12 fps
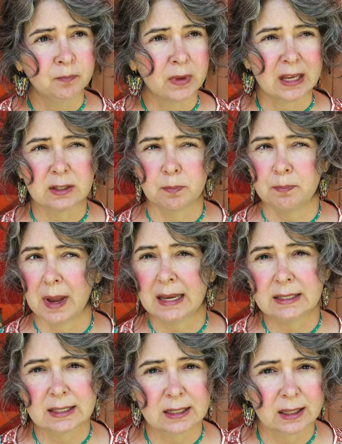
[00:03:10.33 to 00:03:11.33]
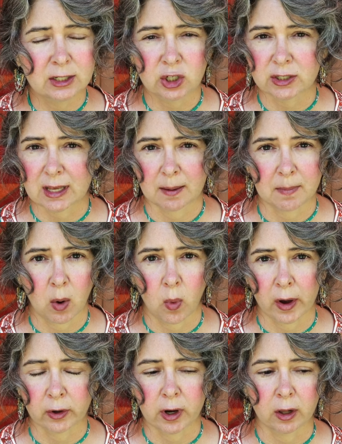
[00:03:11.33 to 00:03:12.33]
it's basically just like my
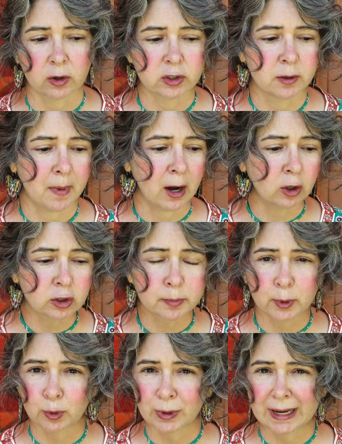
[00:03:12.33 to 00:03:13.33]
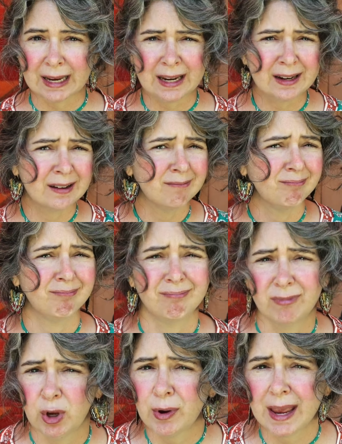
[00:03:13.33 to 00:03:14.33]
watercolor. So my ultramarine,
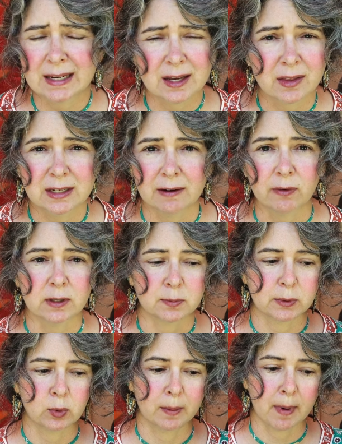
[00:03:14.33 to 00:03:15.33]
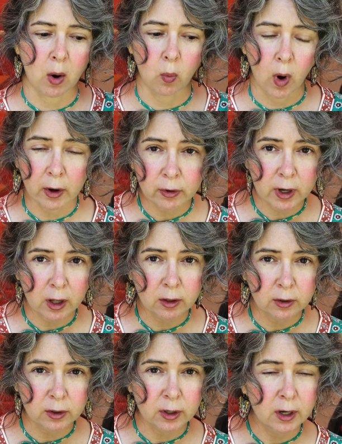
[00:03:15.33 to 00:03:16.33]
you can't tell the difference between my
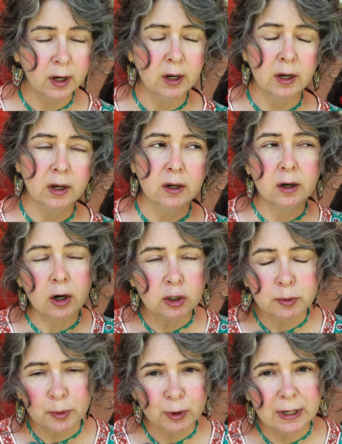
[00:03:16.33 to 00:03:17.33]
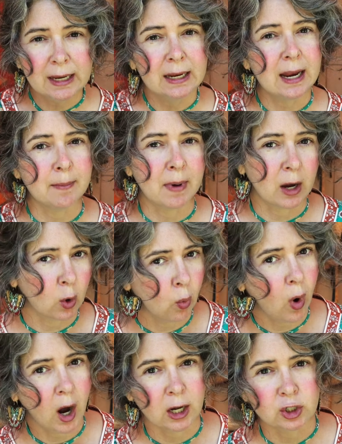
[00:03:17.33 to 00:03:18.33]
watercolor ultramarine and my
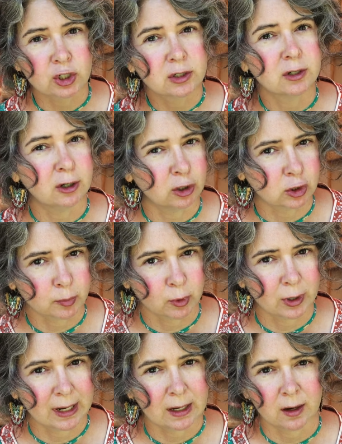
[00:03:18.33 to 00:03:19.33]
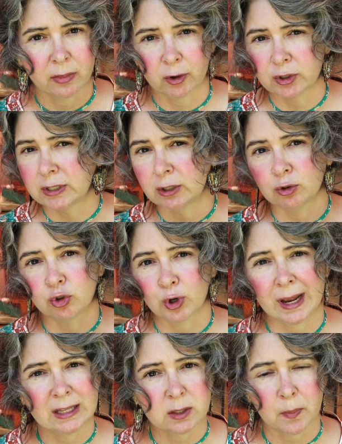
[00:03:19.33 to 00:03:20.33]
gouache ultramarine. They're still
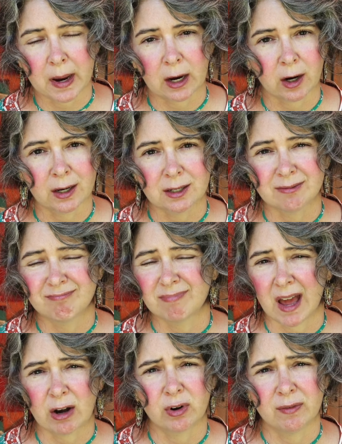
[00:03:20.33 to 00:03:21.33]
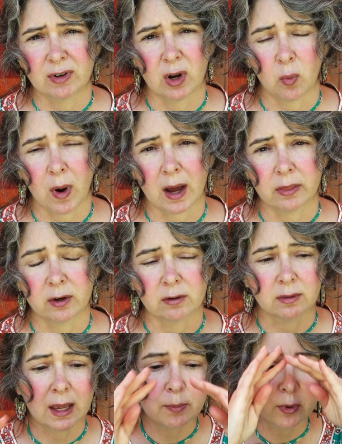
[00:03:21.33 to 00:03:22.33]
transparent. I don't even know why they're
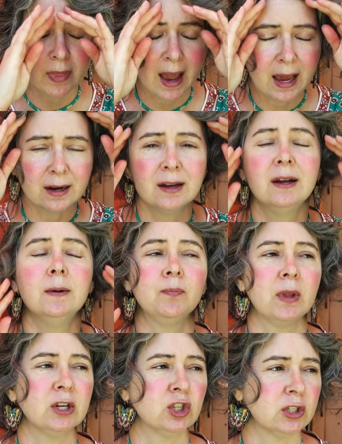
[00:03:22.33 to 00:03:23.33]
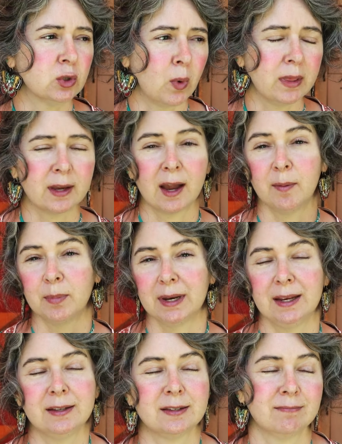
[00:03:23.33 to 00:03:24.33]
labeled that. It's just the way the
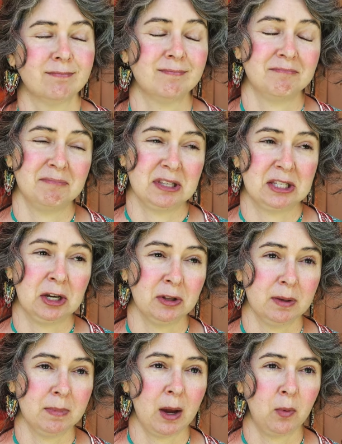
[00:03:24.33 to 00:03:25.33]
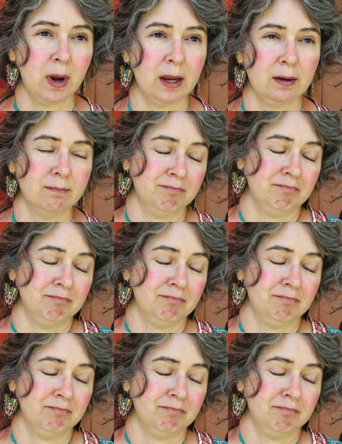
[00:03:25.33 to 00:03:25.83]
companies sell them that way.